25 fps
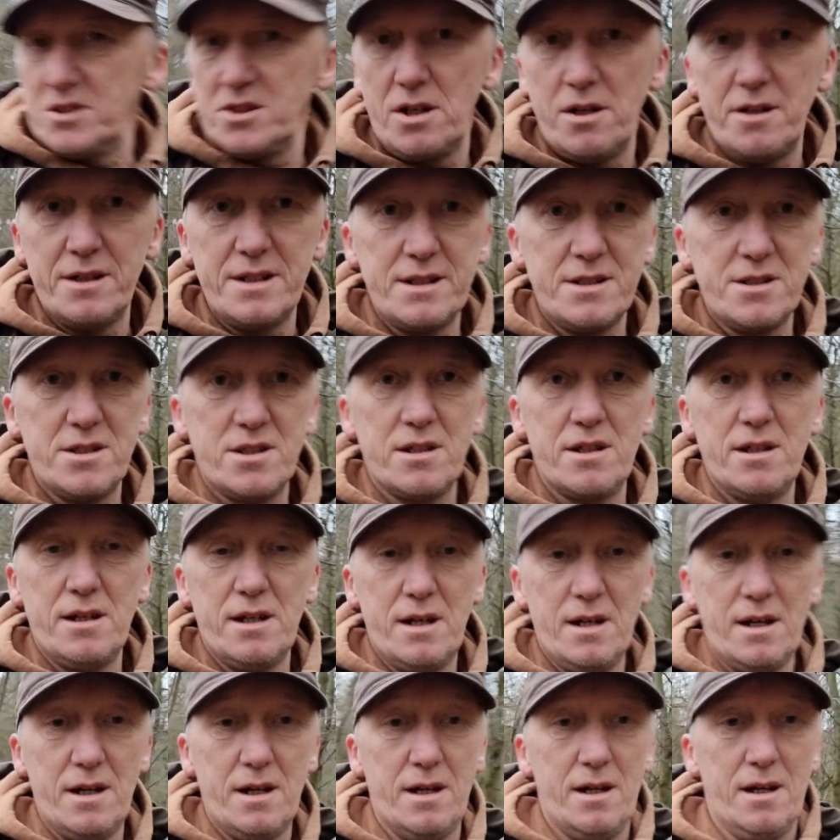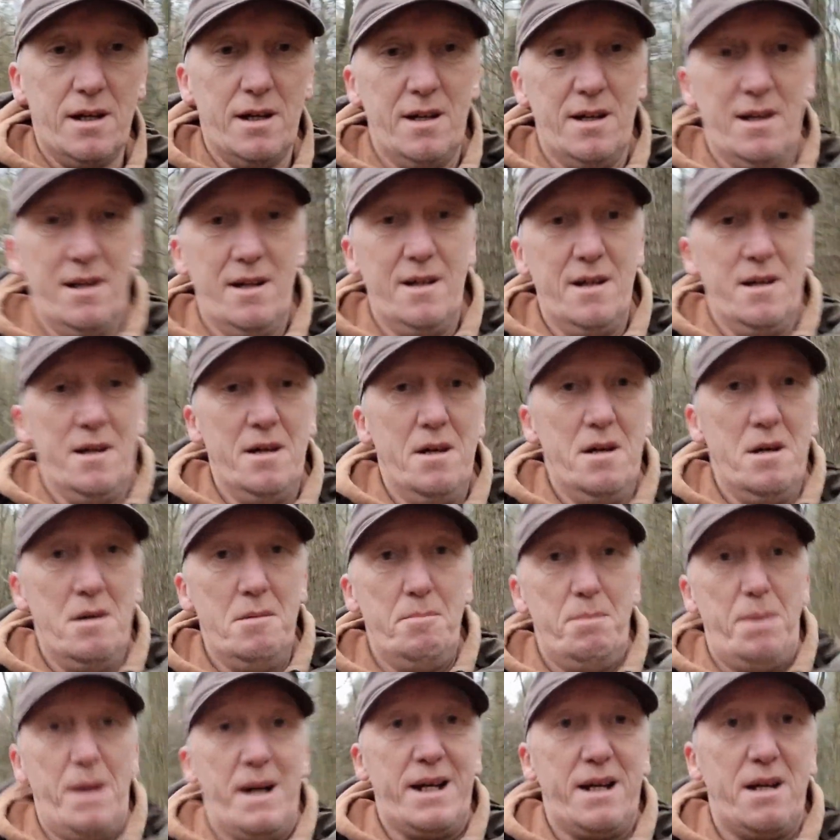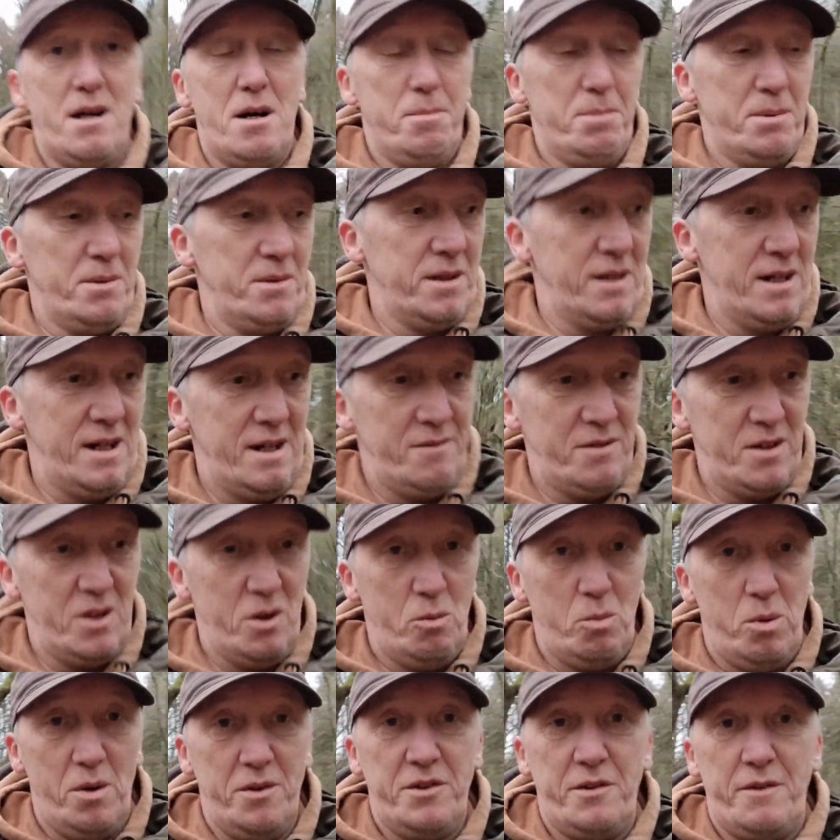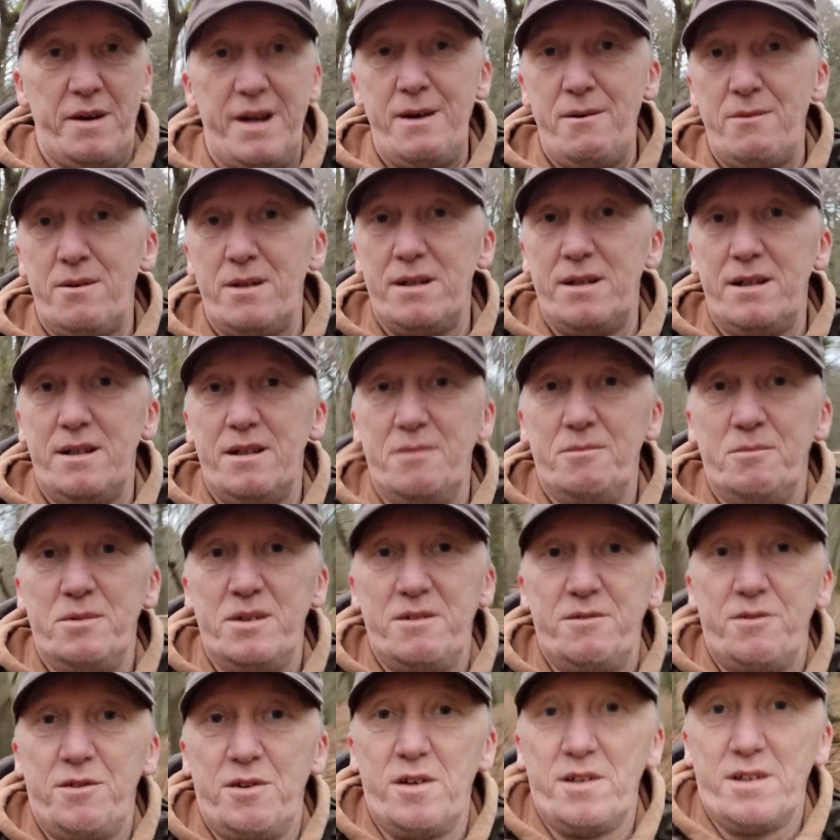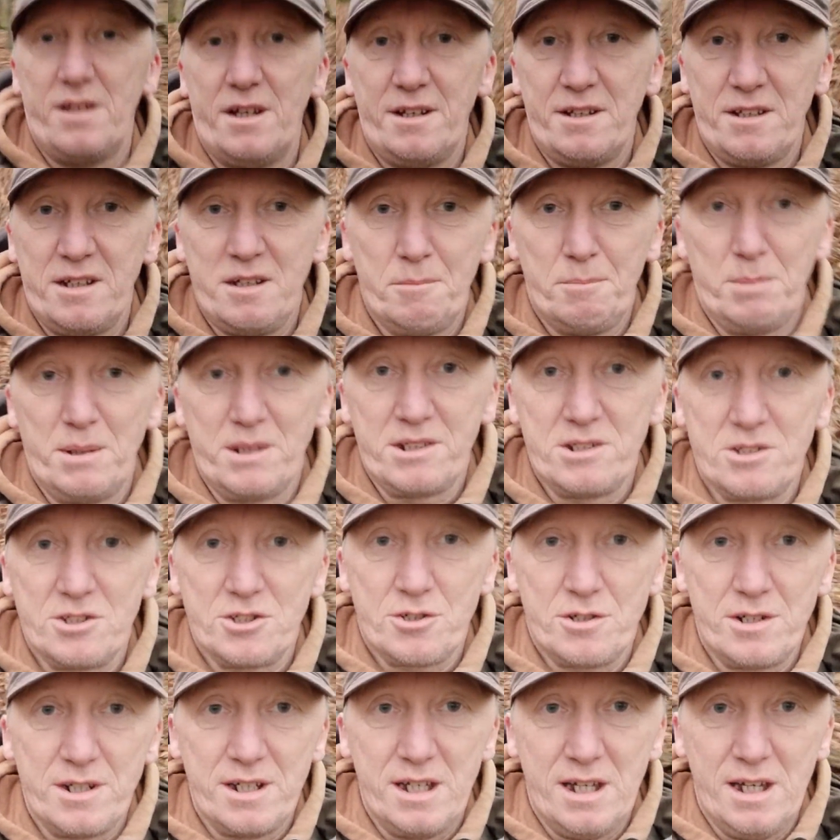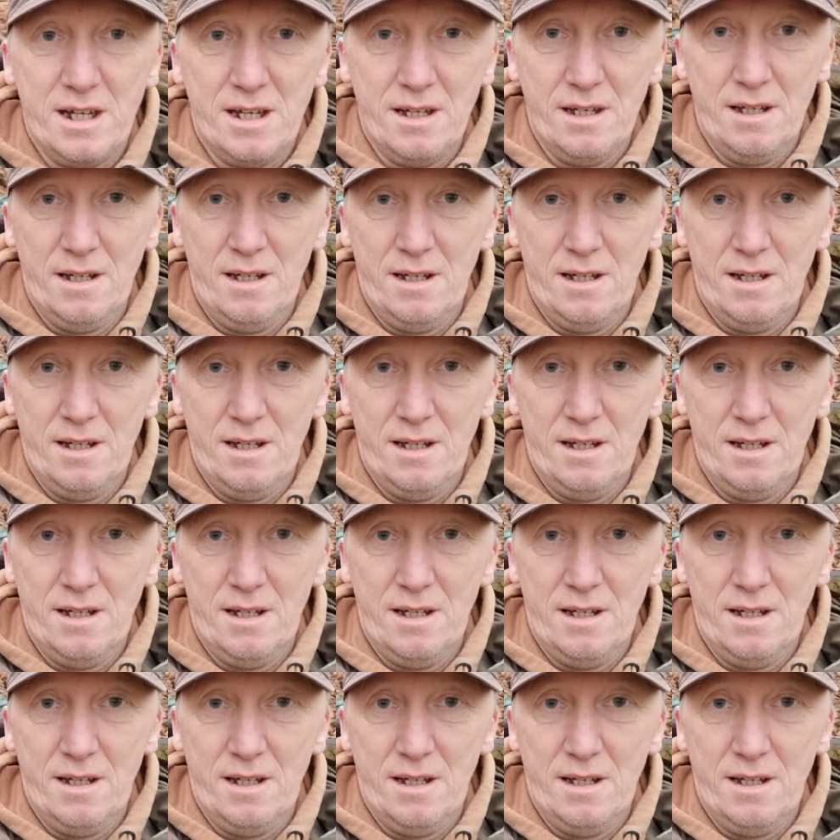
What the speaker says: decided to pack up and have a little wander out, and we've done the obligatory